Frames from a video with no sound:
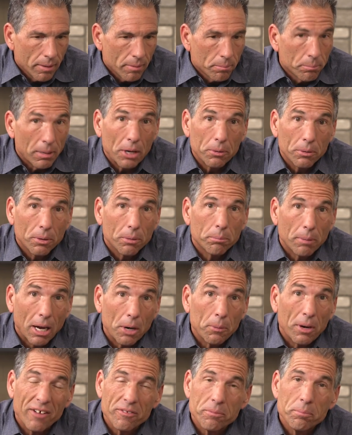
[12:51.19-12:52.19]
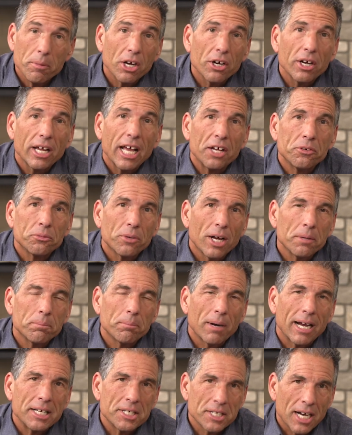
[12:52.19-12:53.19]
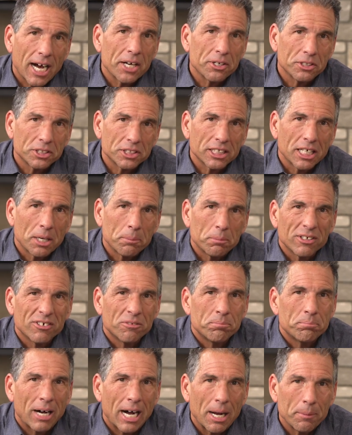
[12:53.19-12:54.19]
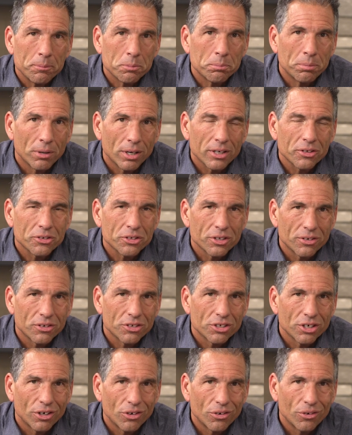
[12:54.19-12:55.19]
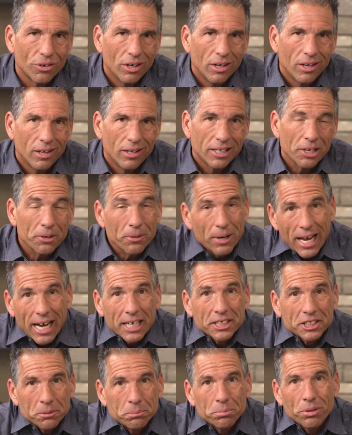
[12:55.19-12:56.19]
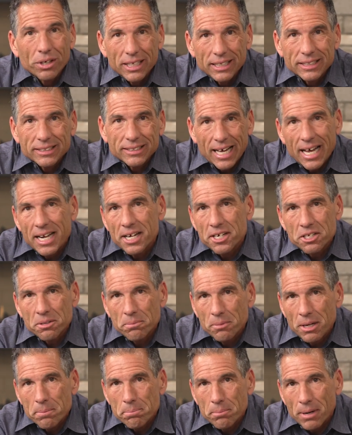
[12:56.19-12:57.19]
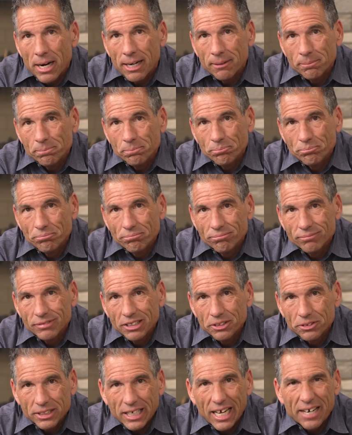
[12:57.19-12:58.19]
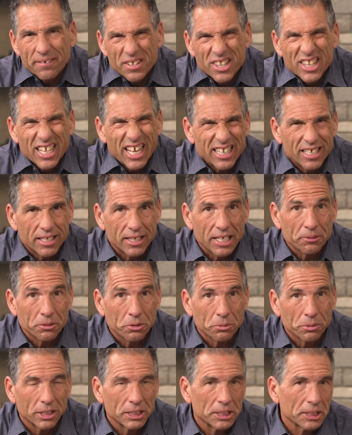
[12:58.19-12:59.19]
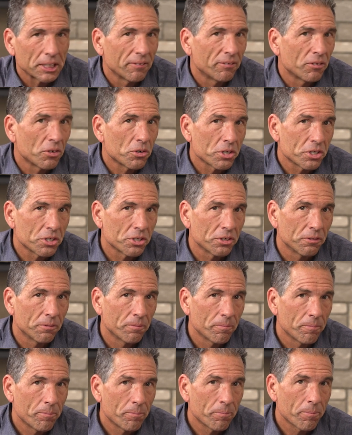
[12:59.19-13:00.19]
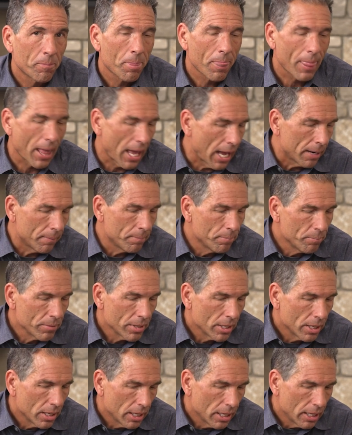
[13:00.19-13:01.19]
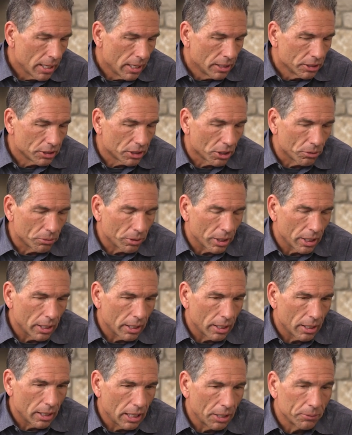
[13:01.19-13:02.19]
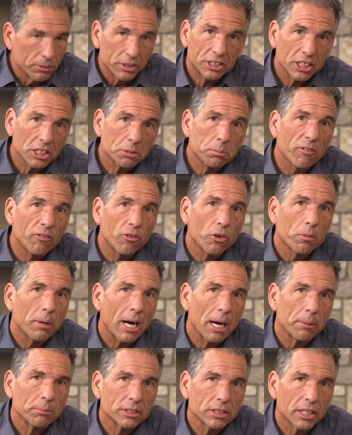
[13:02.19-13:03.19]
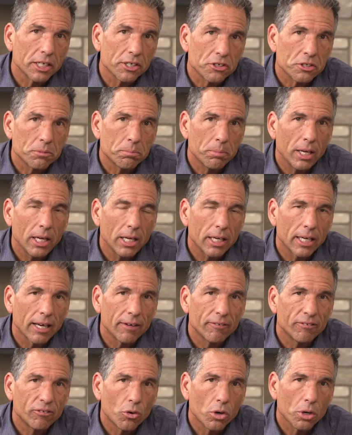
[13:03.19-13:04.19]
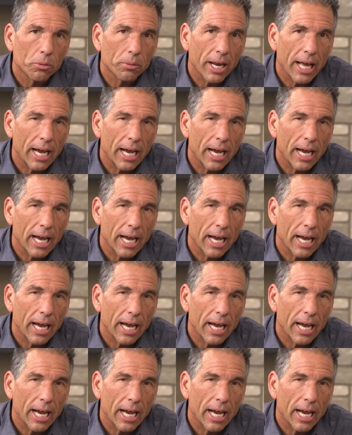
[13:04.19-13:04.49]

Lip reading: my wife, Mary, had read my daughters a couple of Bob's books. And so they were actually pretty excited to meet Bob. It was kind of a thing that they were really looking forward to. And so it was just before Bob was going to speak at 41